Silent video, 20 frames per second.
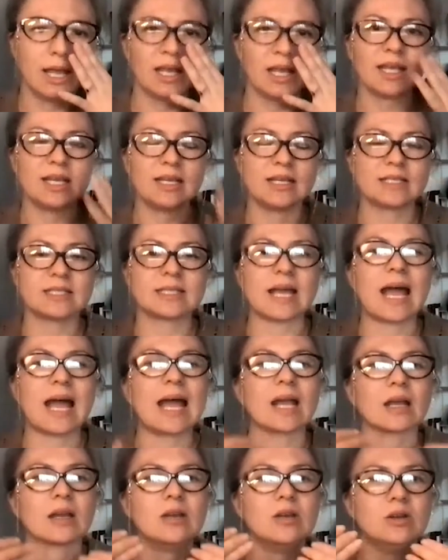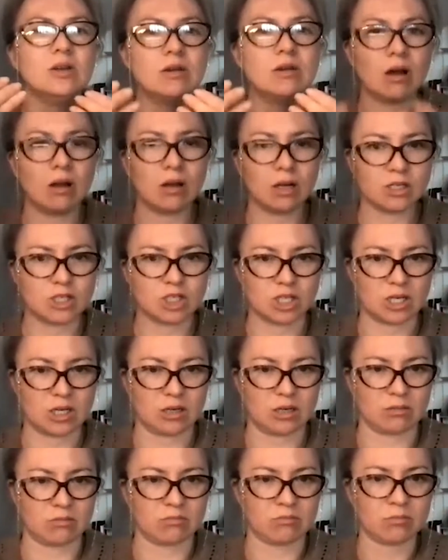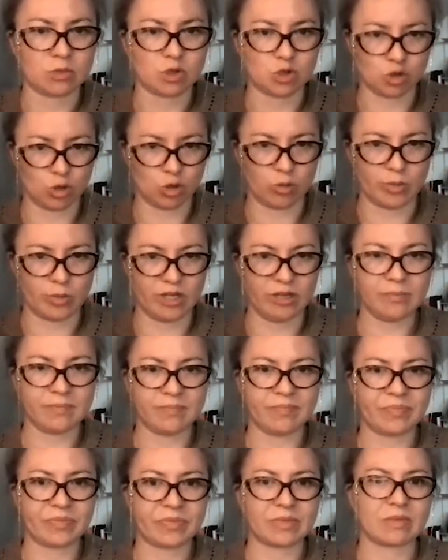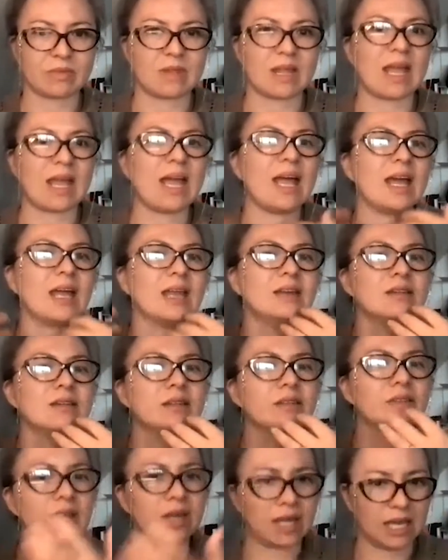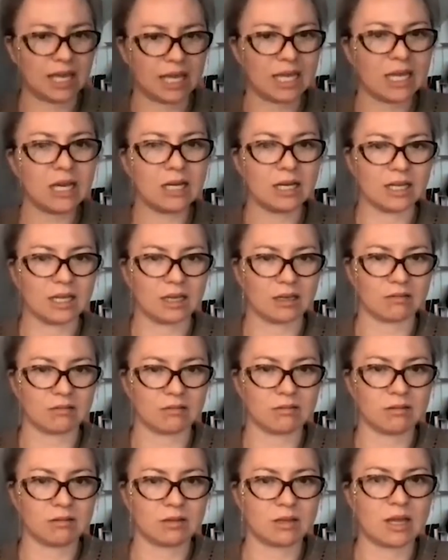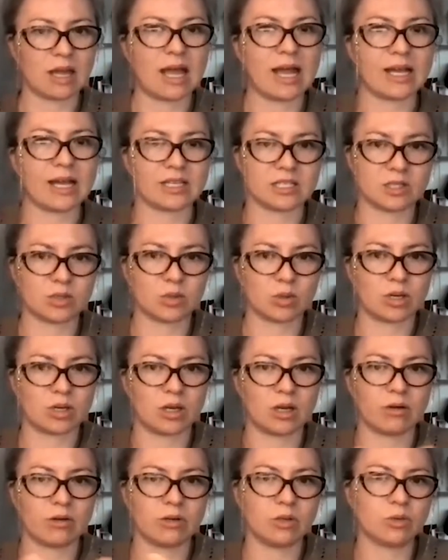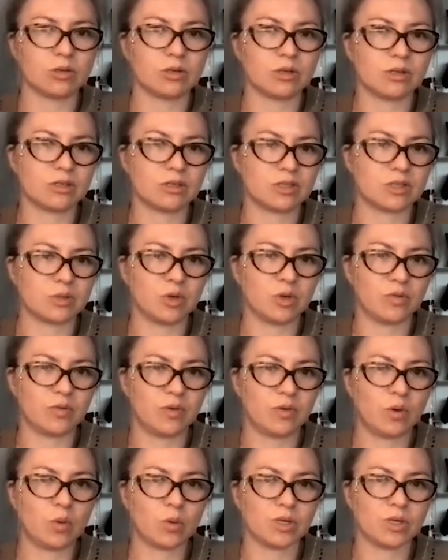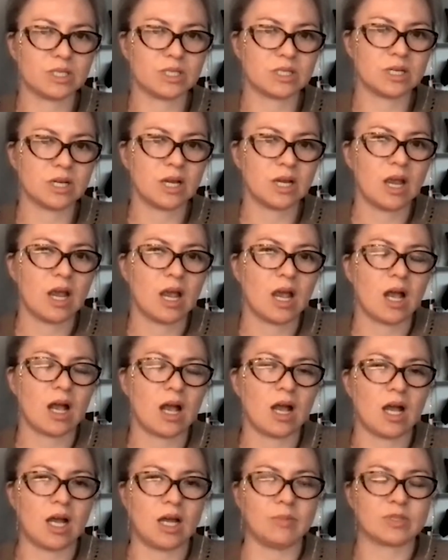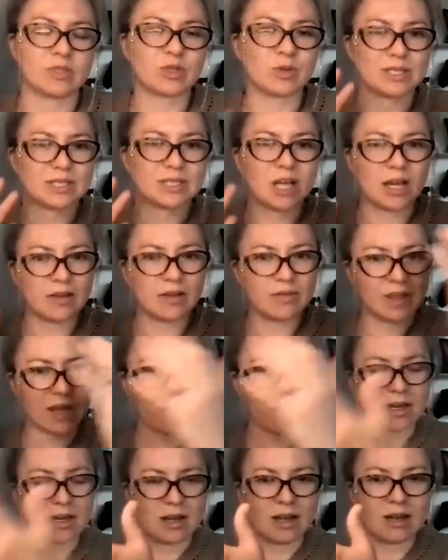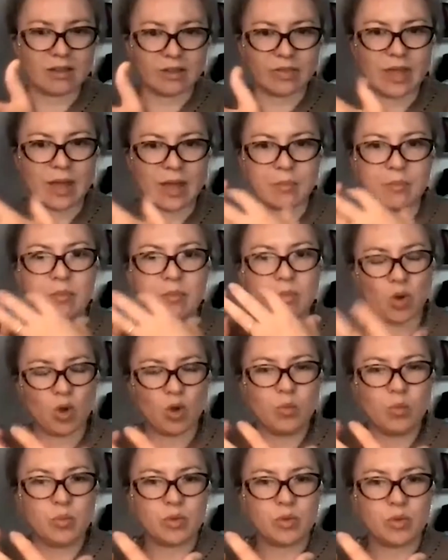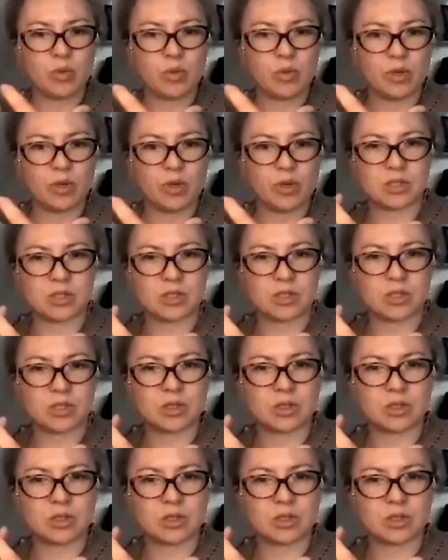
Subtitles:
is acknowledging trauma and the healing that has to occur in order to move forward. So it's kind of that moment to